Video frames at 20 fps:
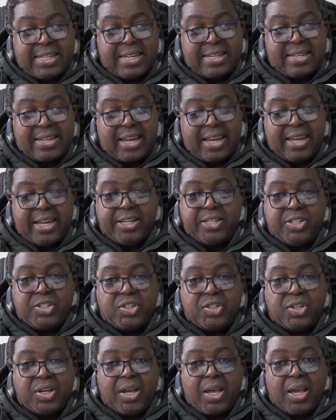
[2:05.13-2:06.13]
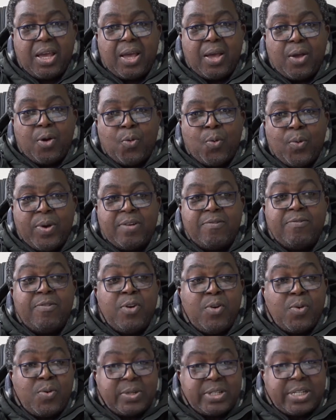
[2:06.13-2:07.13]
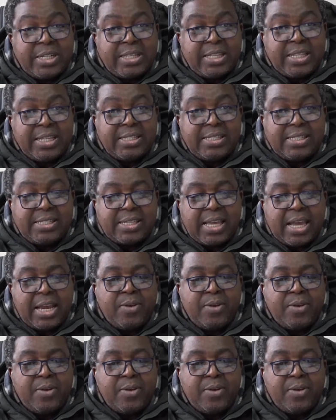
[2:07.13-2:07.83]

tender age. We have looked at this,